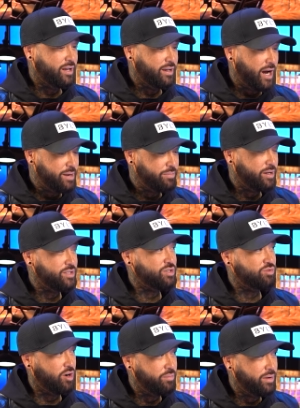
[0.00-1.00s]
9 months,
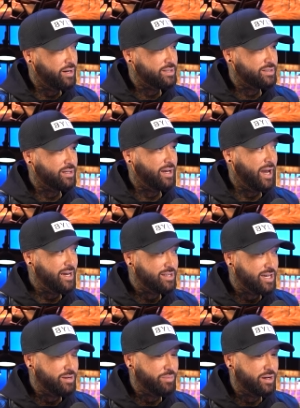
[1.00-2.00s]
12 months,
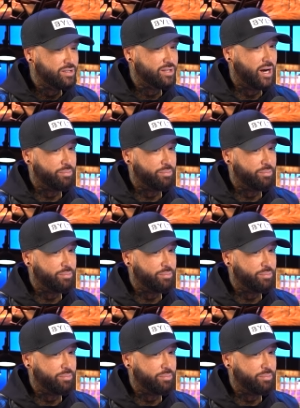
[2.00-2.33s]
18 months,